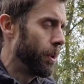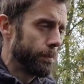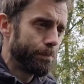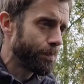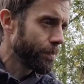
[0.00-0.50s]
But
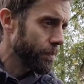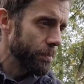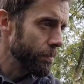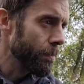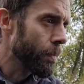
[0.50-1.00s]

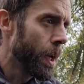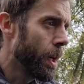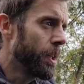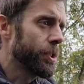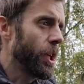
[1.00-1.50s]

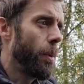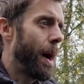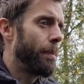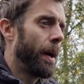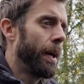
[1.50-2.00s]
so
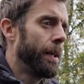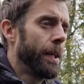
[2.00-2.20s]
happy.